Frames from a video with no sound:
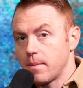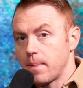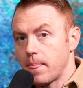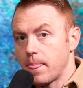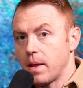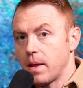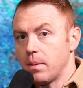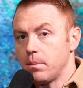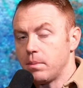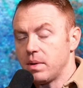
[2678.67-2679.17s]

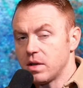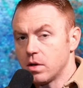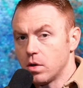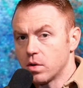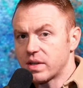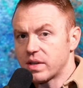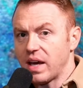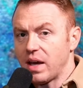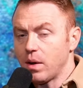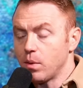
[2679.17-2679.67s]
And being
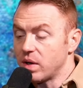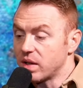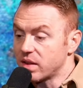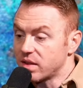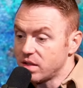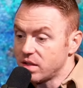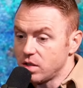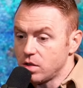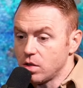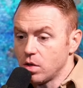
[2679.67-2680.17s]
okay
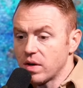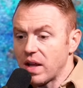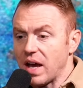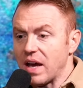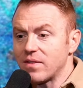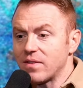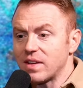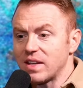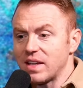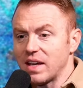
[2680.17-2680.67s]
with, you don't
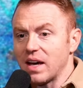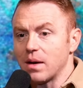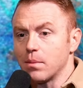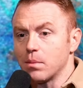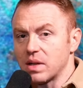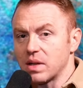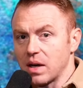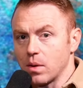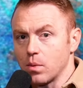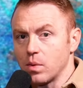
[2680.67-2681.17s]
have it yet,
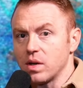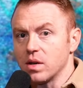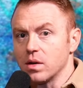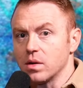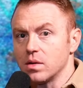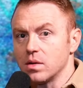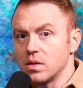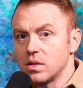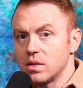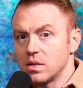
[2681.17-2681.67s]
but I
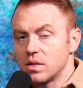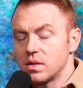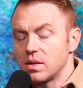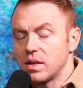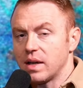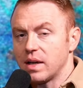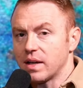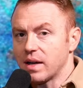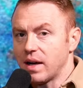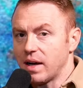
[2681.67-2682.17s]
will.
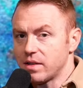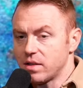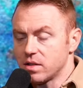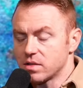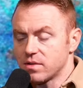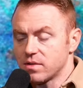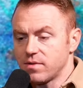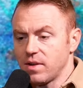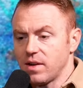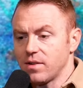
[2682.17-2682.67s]
And God
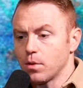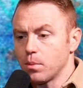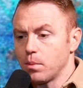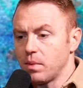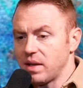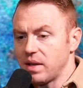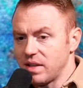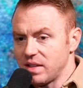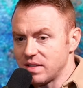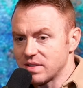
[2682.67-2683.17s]
doesn't favor
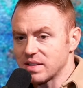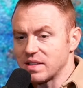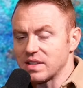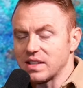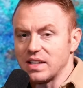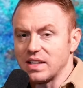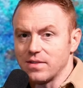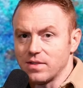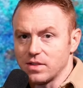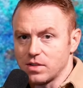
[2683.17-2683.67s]
men, He's going to
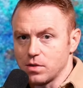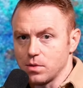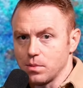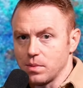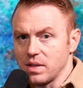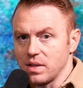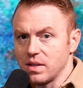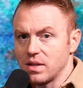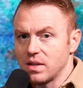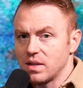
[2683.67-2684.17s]
give it to
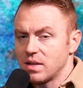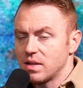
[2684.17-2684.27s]
me.